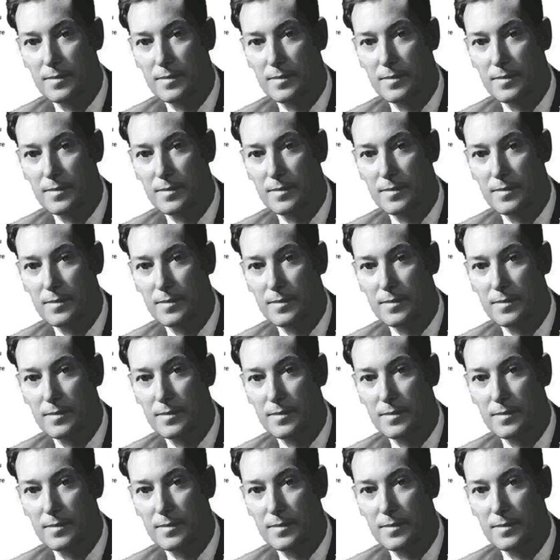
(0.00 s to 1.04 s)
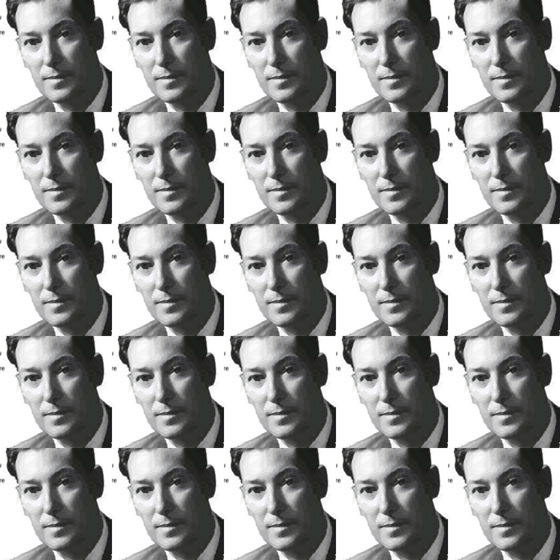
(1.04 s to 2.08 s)

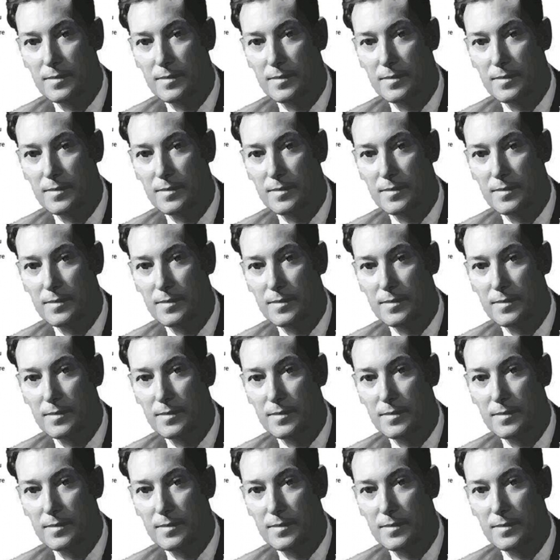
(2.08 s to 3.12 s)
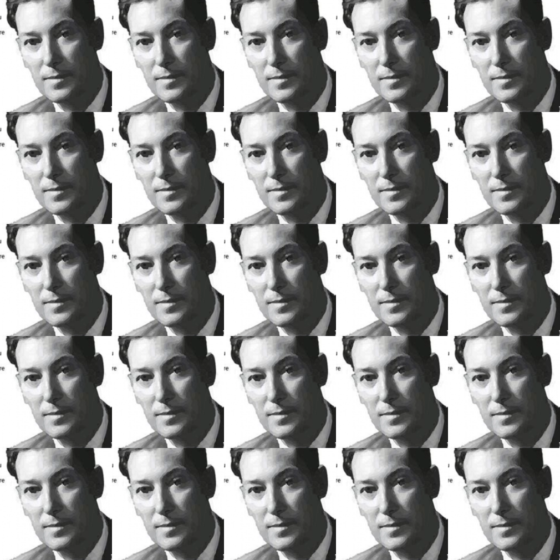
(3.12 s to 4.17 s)

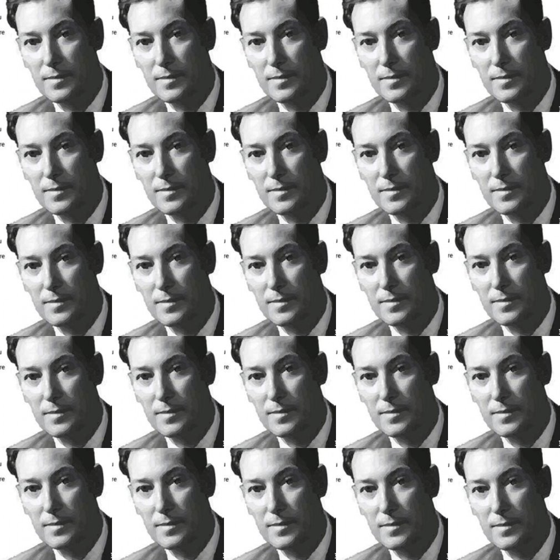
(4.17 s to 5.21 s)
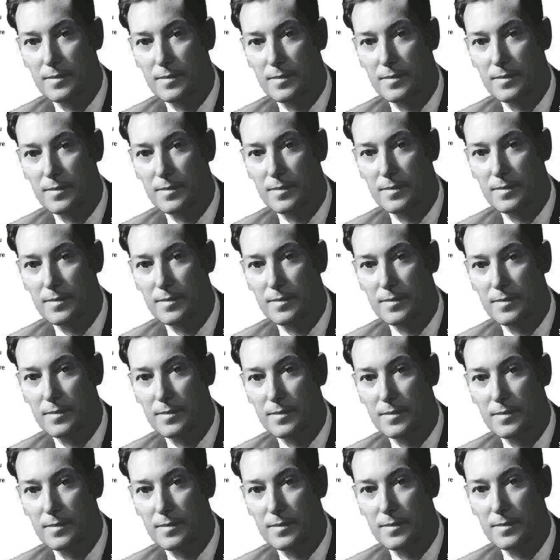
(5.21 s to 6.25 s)

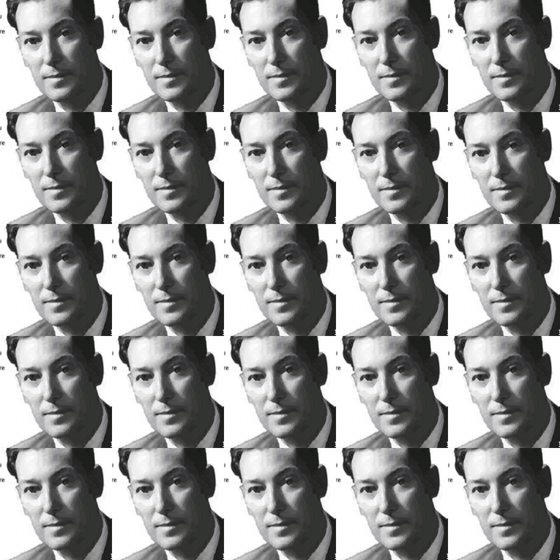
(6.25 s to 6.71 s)
(no one is talking)